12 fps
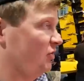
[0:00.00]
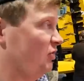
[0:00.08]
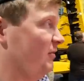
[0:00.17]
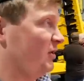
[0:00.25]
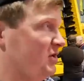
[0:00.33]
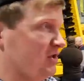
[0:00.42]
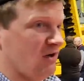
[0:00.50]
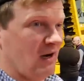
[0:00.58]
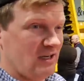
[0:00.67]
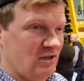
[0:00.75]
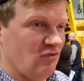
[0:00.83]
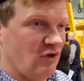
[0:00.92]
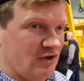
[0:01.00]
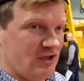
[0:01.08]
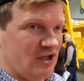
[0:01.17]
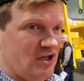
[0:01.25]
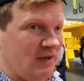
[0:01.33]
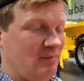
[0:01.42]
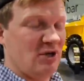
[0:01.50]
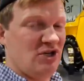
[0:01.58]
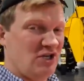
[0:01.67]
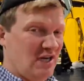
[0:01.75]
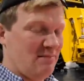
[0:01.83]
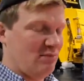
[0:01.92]
Unimog because it actually runs the chipper
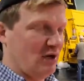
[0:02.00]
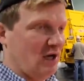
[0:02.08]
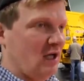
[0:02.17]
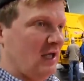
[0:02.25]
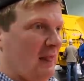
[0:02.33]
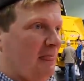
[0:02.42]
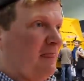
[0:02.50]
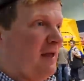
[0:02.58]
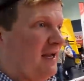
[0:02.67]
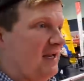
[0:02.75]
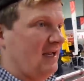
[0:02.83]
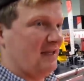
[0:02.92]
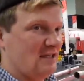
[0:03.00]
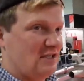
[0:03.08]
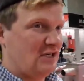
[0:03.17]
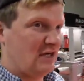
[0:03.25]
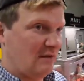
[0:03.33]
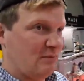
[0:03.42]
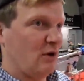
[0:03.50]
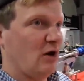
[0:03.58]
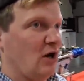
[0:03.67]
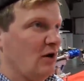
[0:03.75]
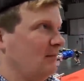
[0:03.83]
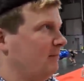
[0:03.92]
cheaper than his cheaper
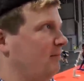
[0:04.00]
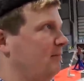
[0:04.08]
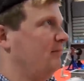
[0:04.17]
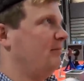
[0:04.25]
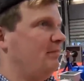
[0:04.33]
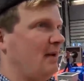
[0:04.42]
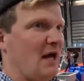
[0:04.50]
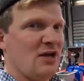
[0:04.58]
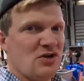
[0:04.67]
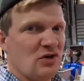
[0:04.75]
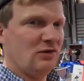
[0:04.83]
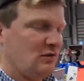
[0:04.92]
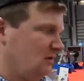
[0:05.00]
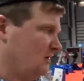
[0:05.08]
on petrol.